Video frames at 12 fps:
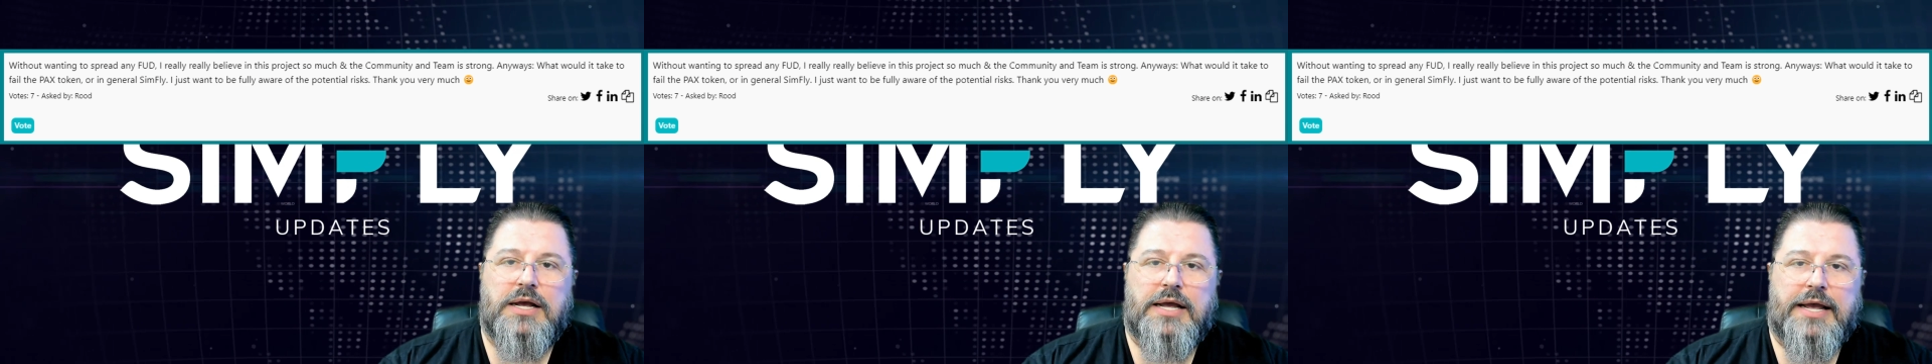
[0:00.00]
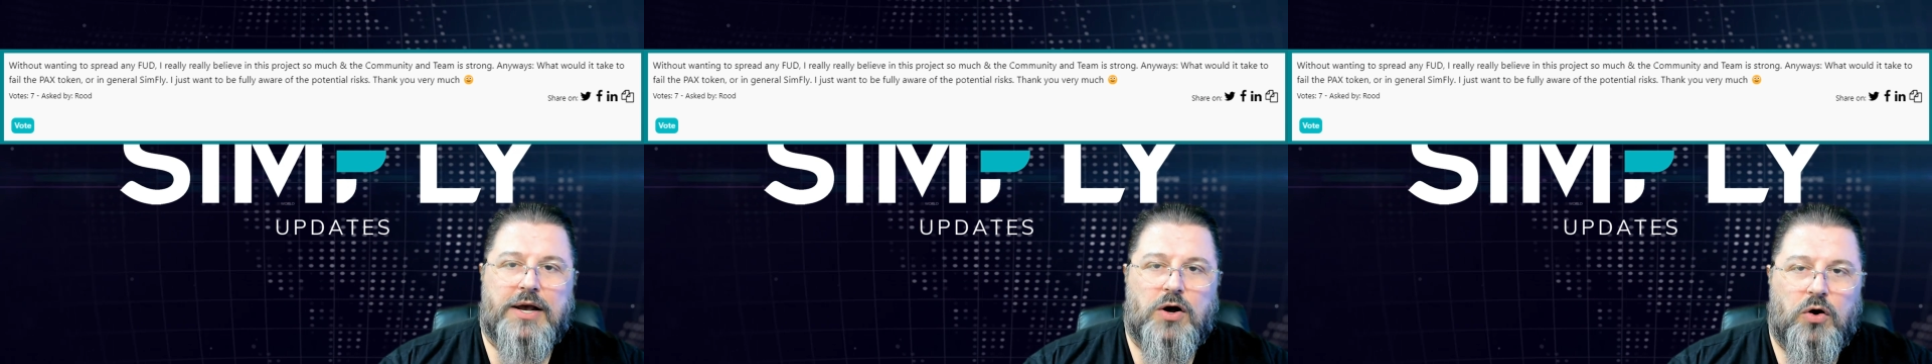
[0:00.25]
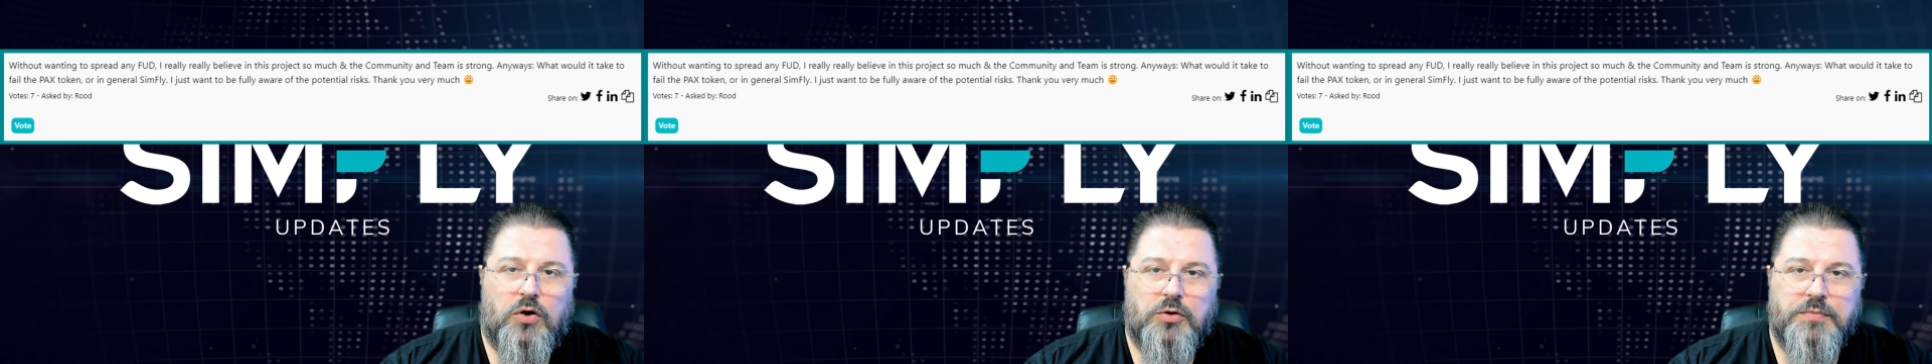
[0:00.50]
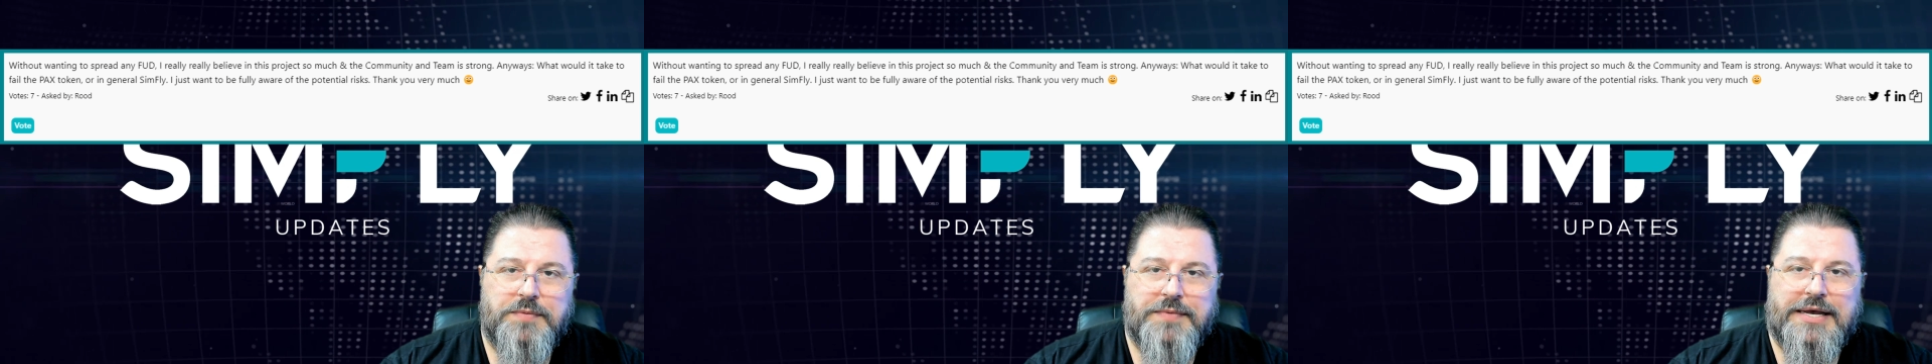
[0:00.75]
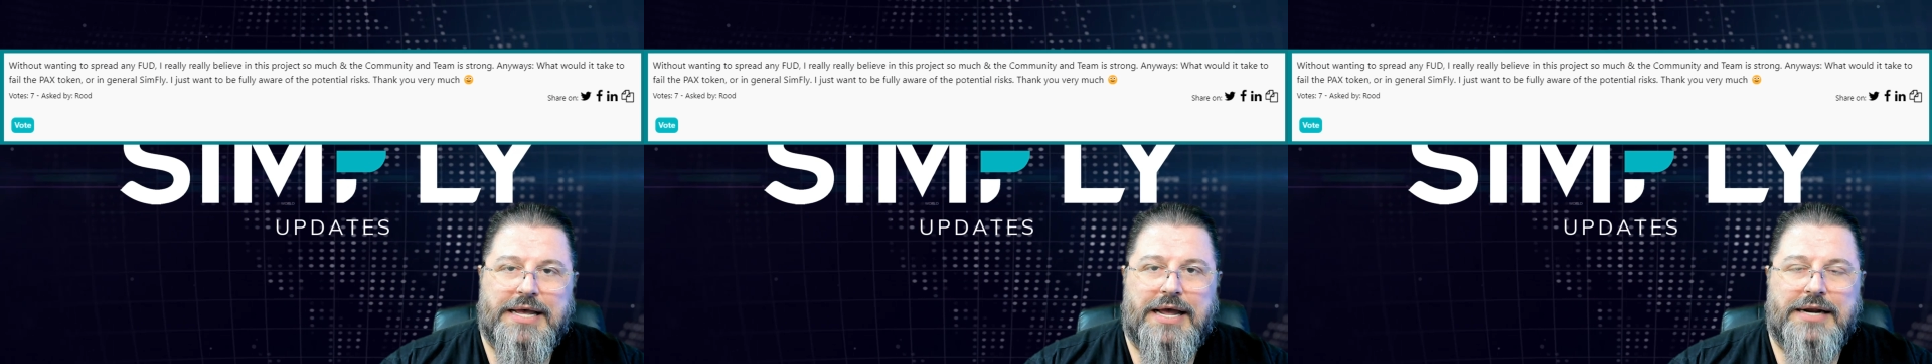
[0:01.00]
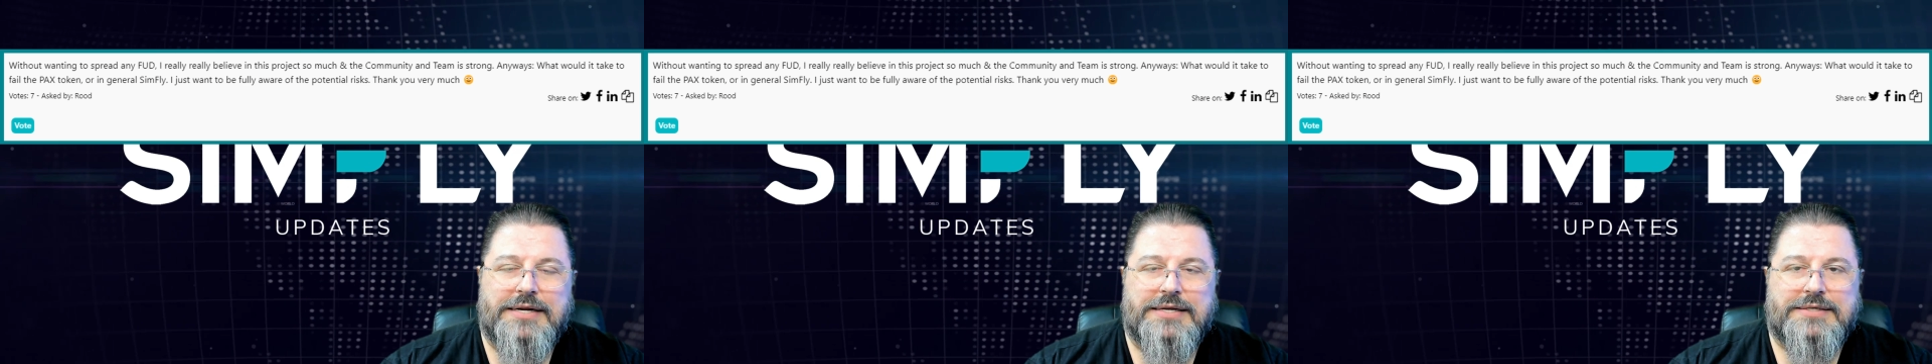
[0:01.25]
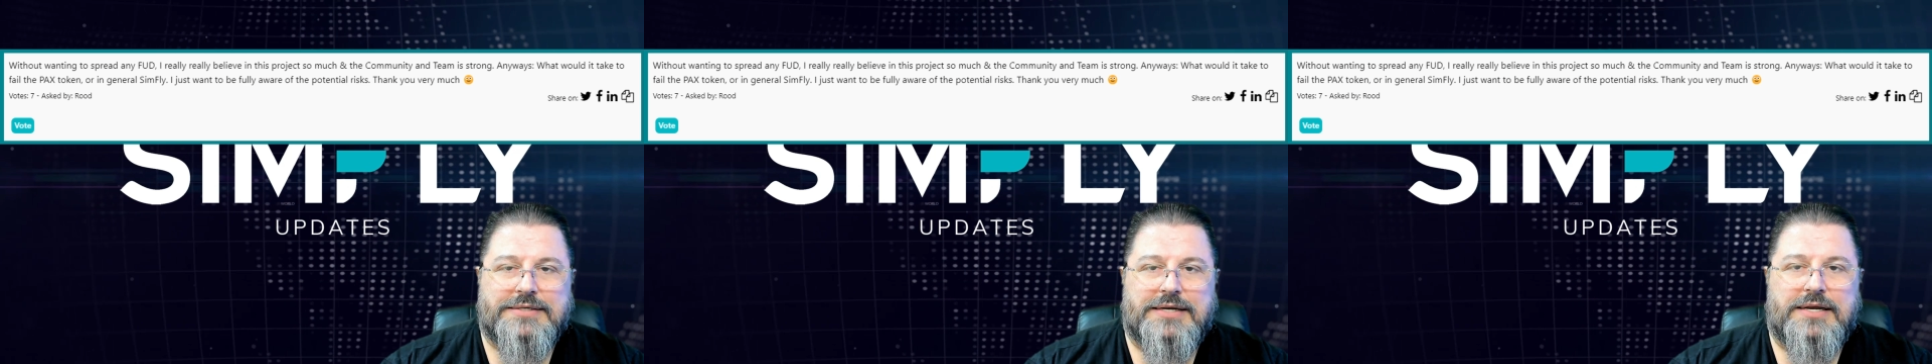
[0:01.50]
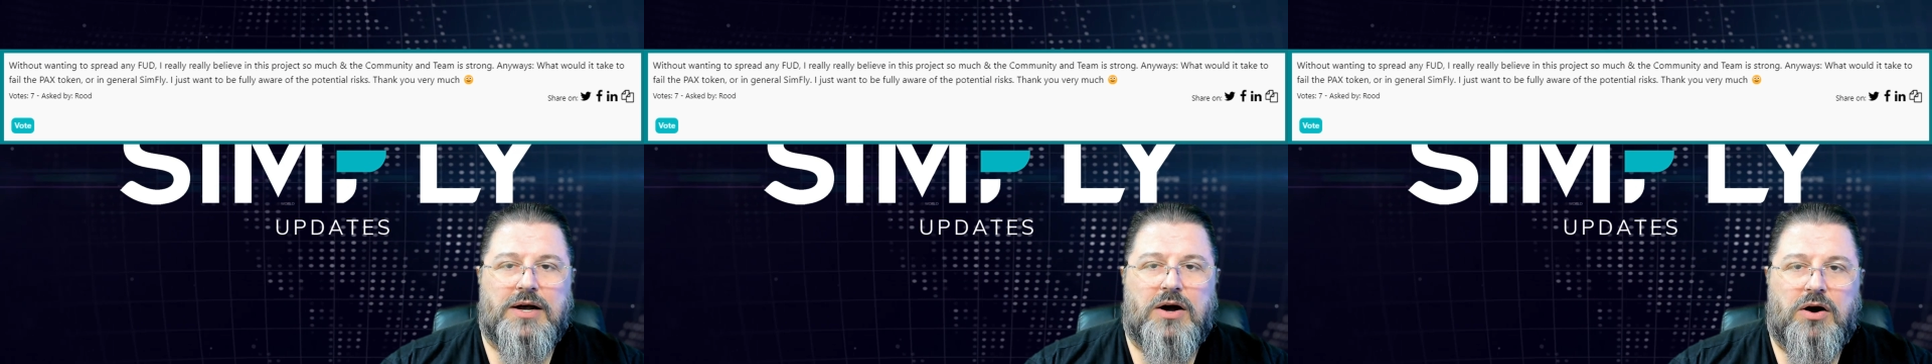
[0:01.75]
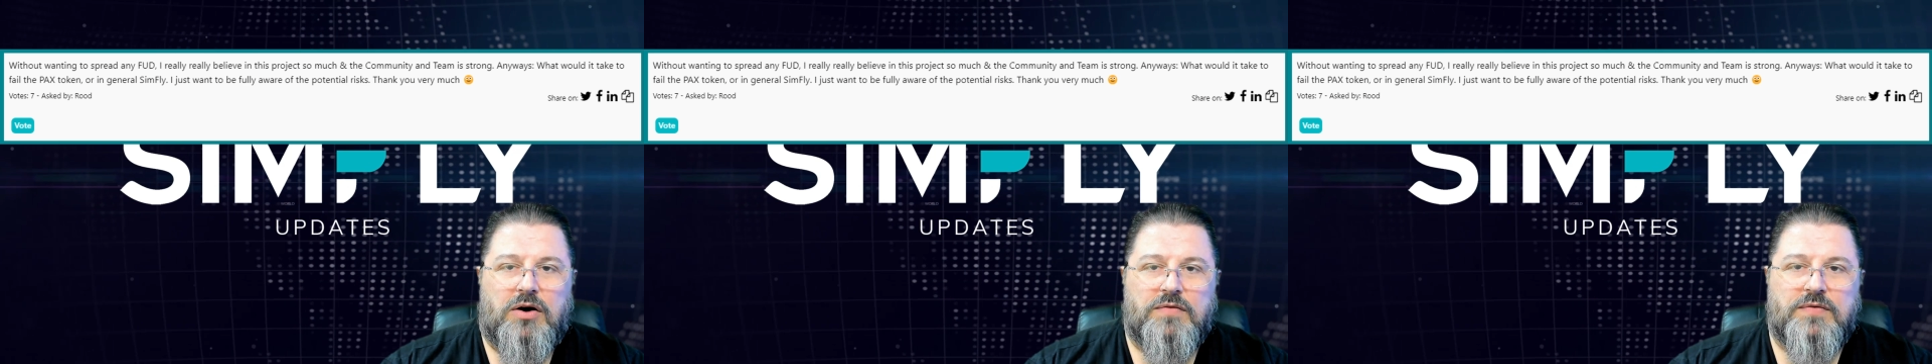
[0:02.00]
economy mechanics of